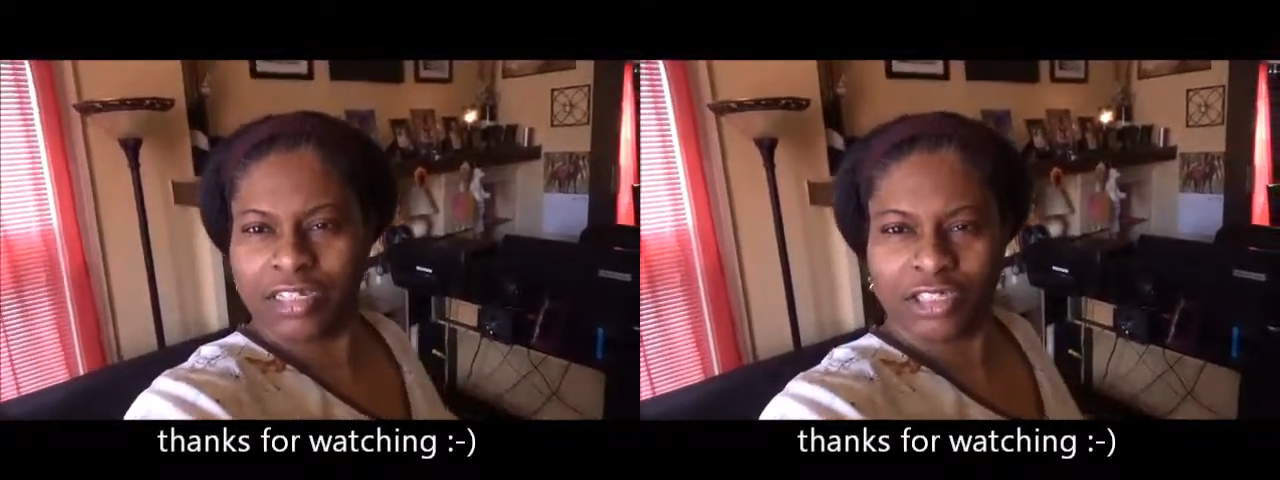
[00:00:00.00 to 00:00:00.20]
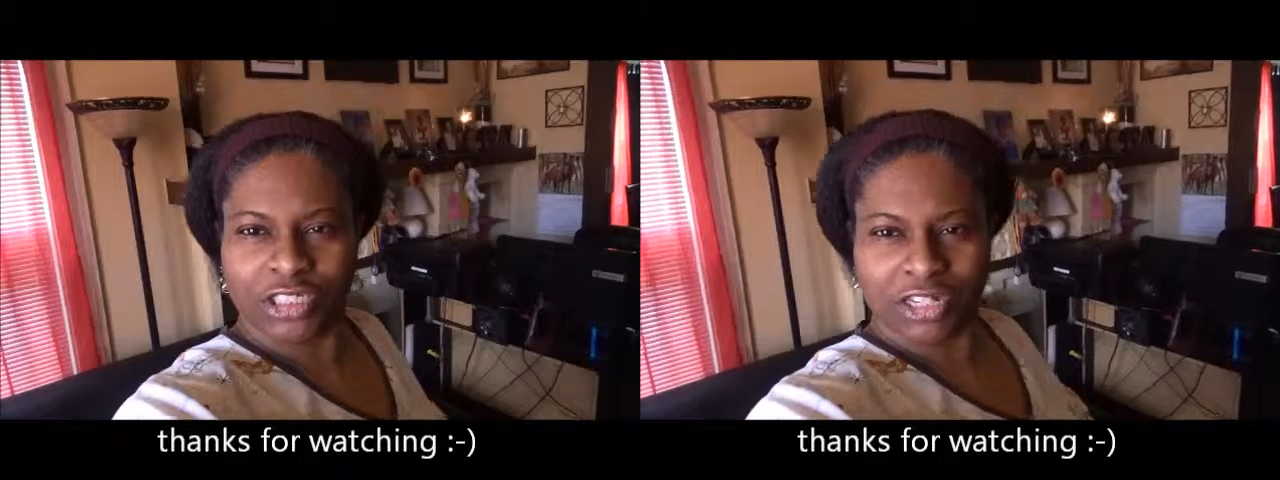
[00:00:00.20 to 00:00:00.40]

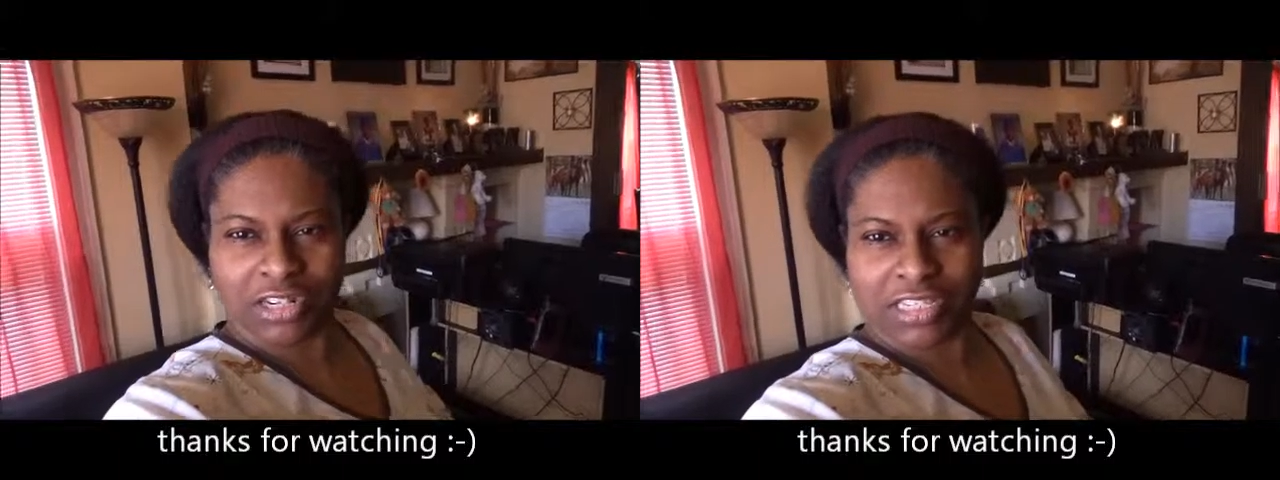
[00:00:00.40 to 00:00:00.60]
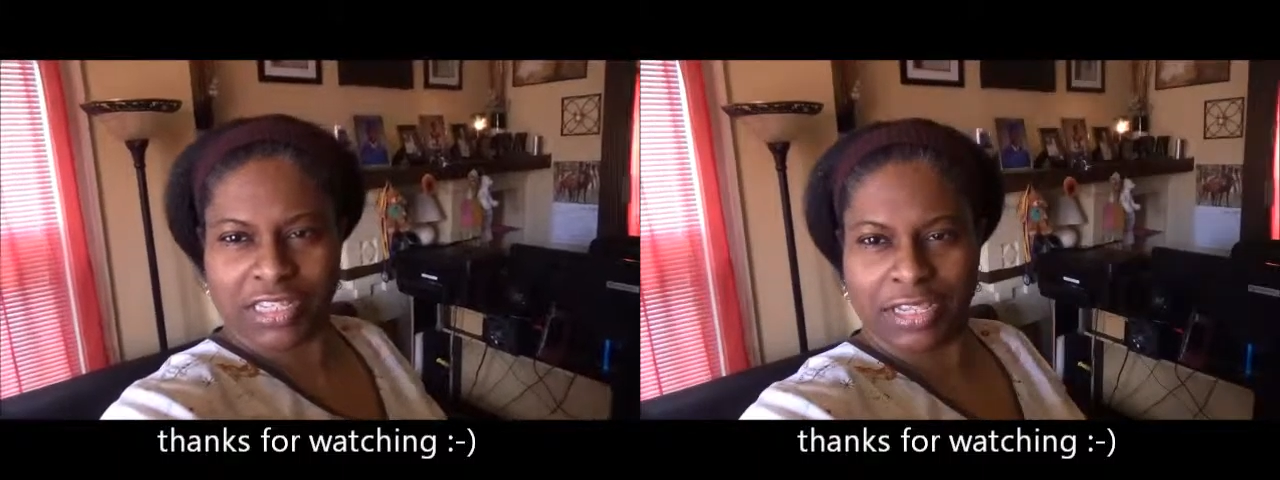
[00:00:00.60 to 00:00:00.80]

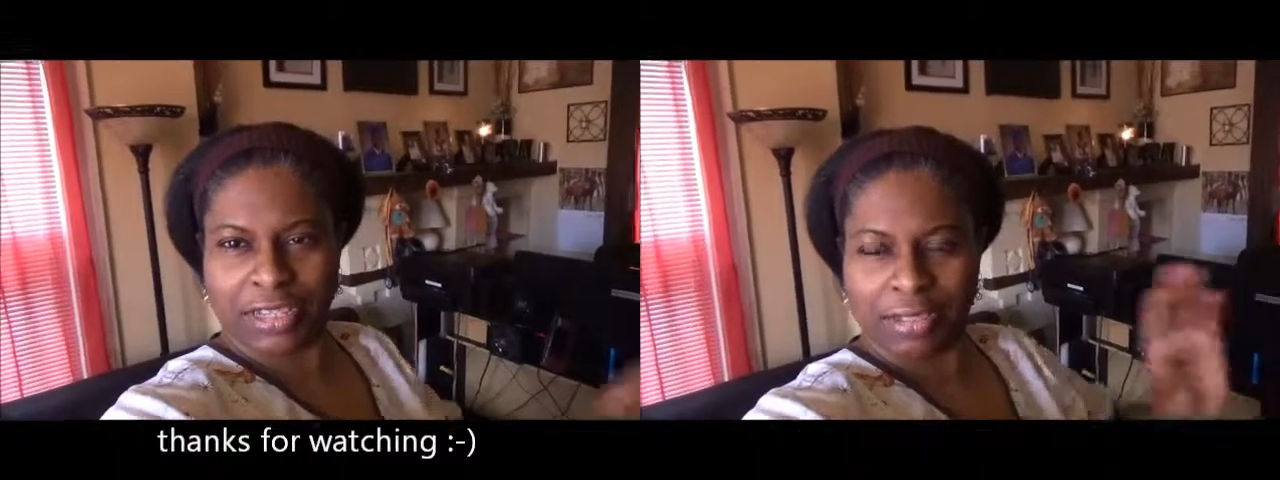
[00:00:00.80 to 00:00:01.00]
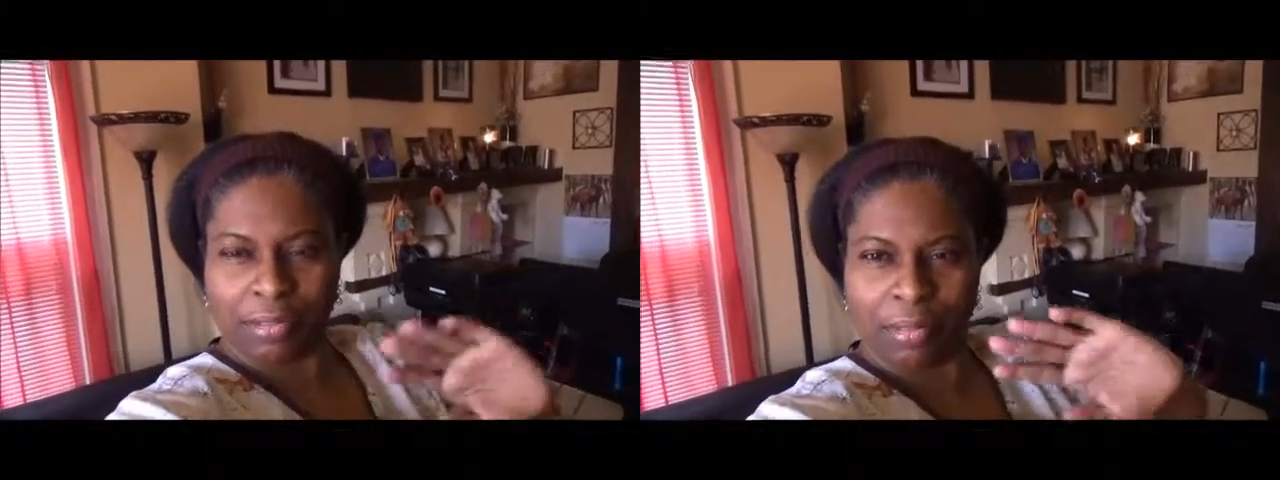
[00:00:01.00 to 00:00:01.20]
Share
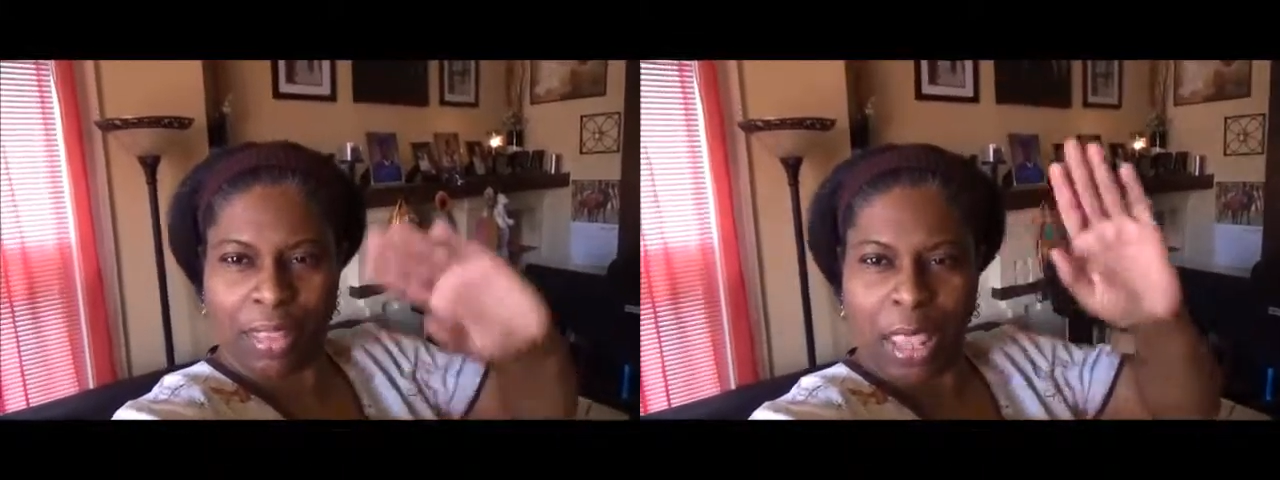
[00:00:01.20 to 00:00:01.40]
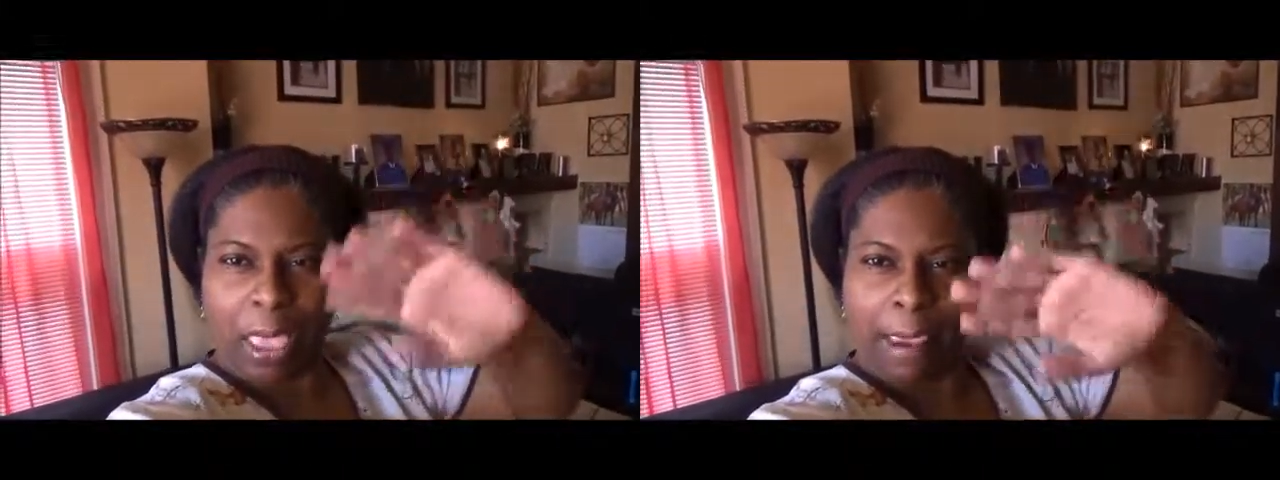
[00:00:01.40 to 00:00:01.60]
some.
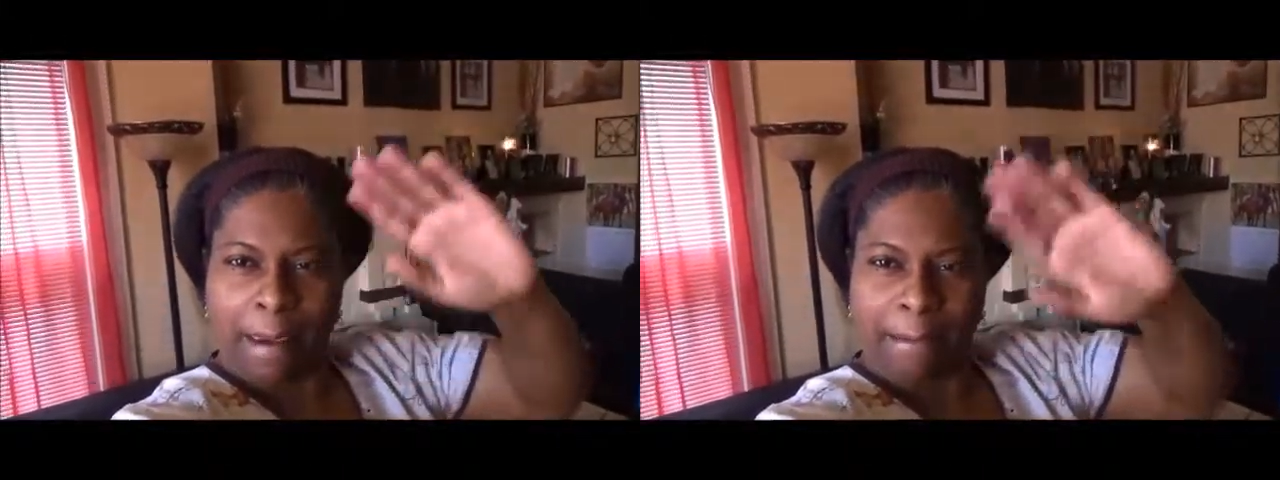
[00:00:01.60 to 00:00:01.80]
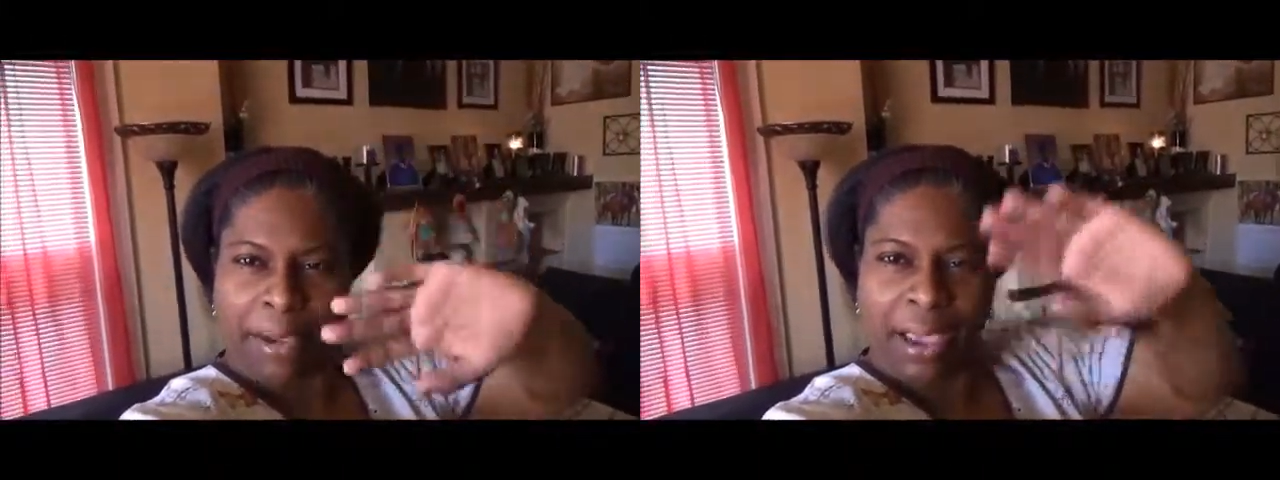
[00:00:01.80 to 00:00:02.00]

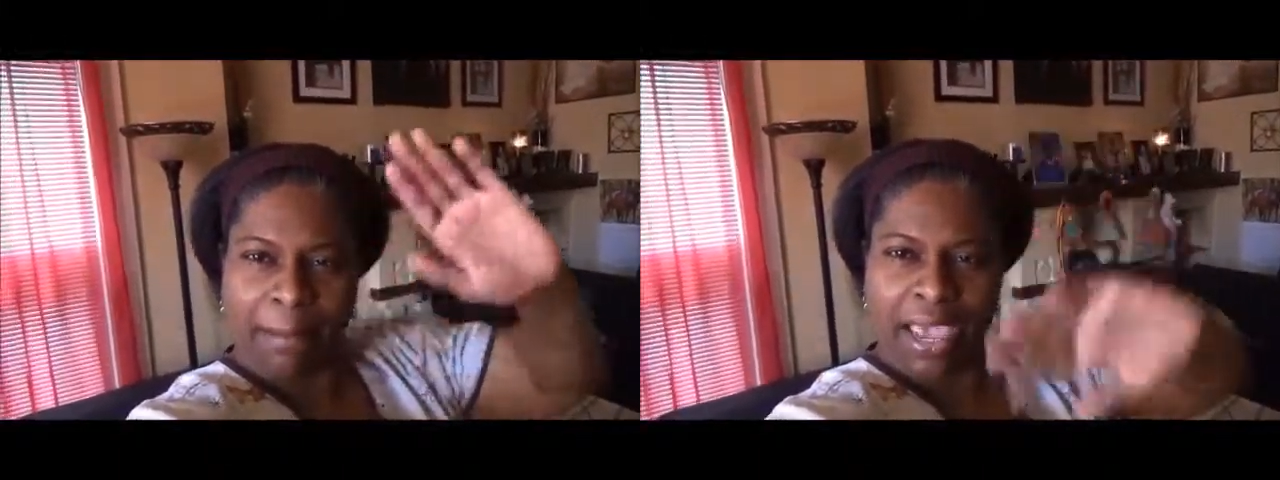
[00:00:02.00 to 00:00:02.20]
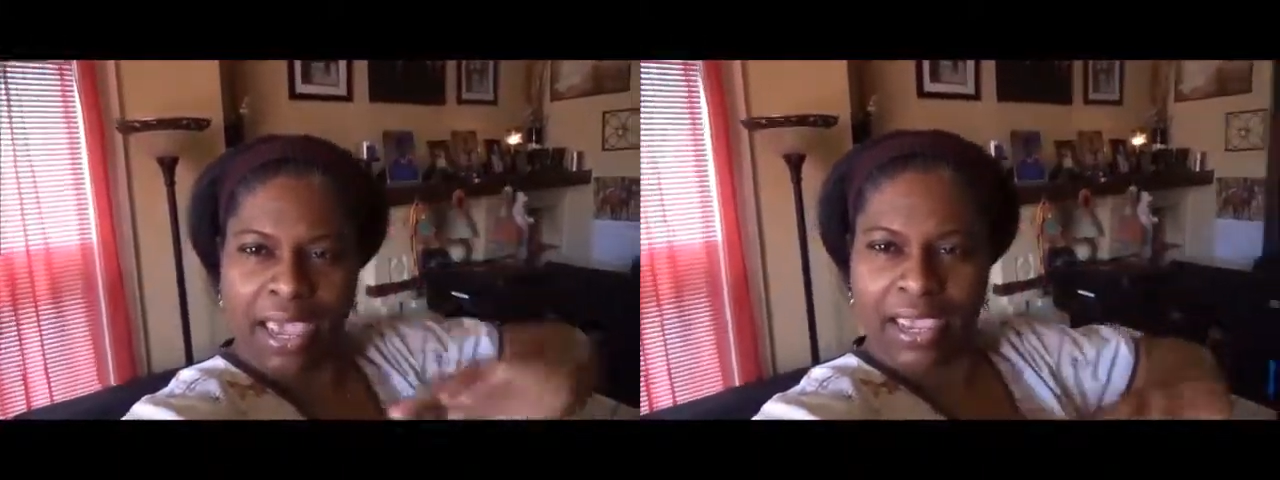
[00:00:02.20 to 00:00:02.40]

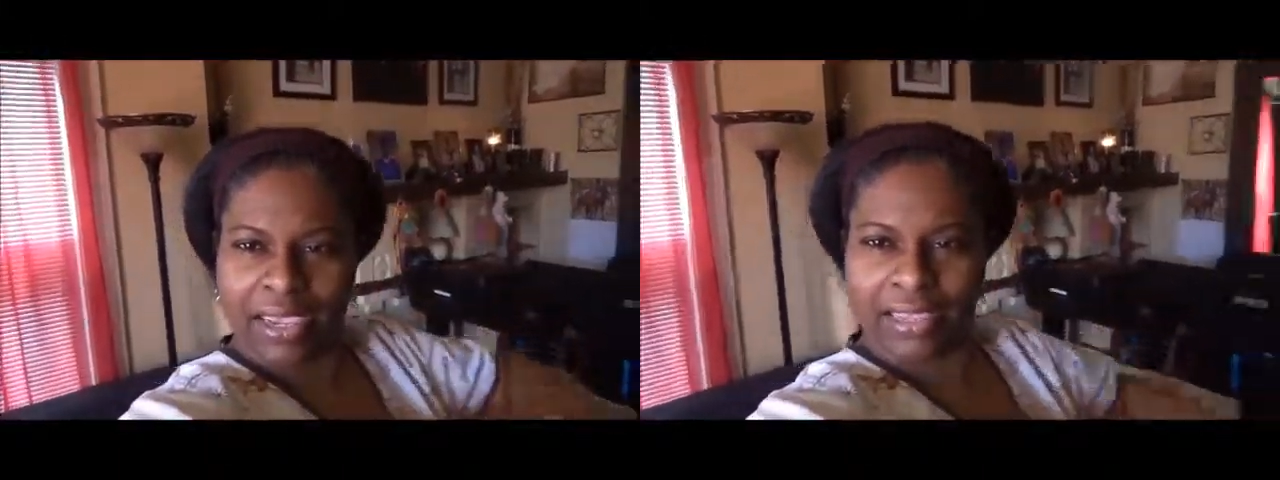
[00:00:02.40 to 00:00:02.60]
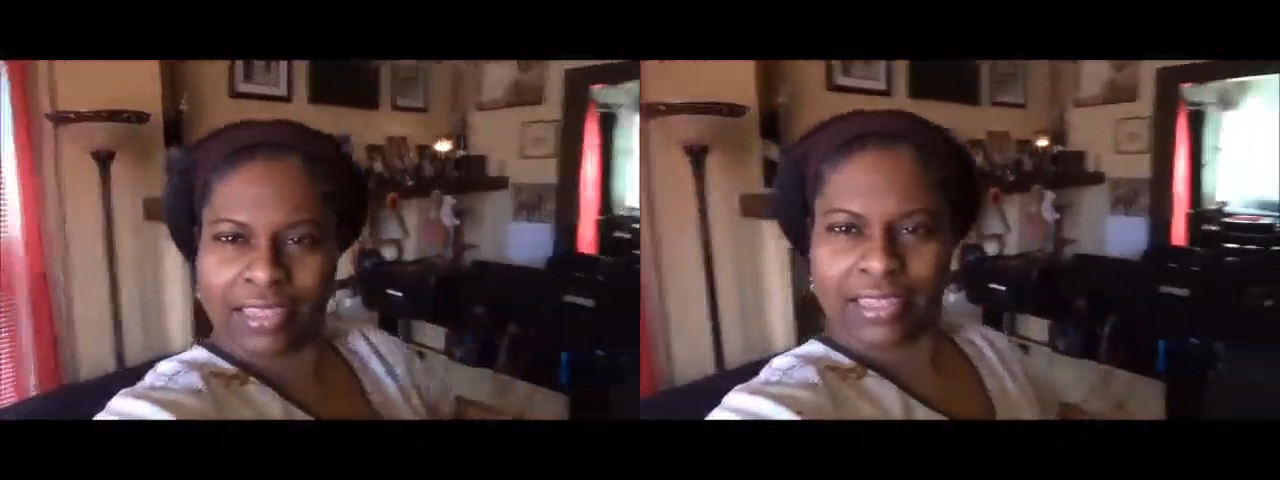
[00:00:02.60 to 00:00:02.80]
Bye-bye.